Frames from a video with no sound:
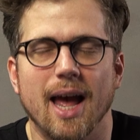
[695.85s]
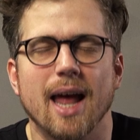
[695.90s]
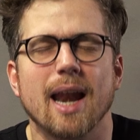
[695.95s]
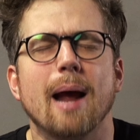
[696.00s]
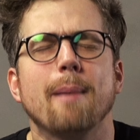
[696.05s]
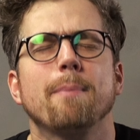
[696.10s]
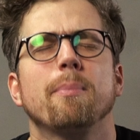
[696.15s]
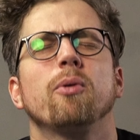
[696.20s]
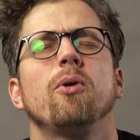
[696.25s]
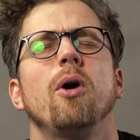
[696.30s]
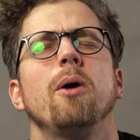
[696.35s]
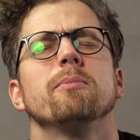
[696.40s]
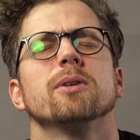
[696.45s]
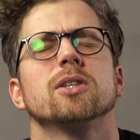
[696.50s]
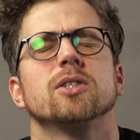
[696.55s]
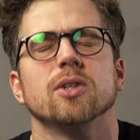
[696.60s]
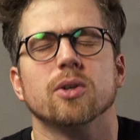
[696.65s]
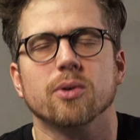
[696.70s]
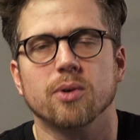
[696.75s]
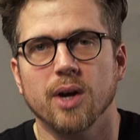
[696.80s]
And I
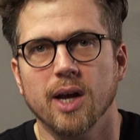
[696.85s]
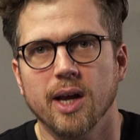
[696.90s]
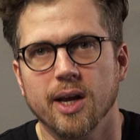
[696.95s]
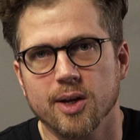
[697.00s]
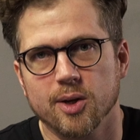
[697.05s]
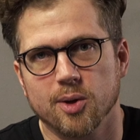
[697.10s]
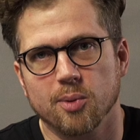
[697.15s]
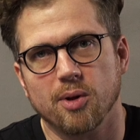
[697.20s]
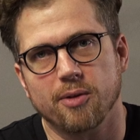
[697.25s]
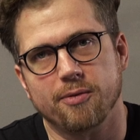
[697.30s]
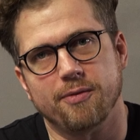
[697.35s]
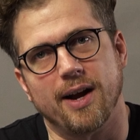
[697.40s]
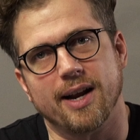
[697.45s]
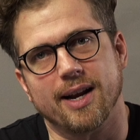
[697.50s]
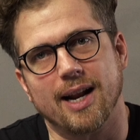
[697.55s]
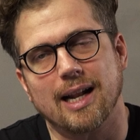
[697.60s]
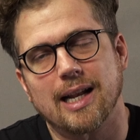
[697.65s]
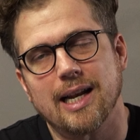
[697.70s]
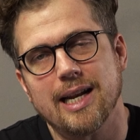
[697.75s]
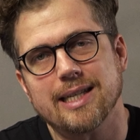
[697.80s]
promise you, you will
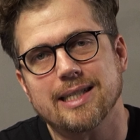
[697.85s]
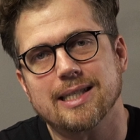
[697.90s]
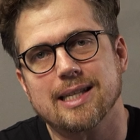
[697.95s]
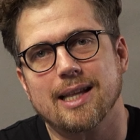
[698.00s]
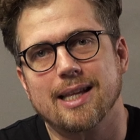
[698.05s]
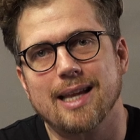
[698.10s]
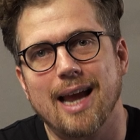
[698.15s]
find at least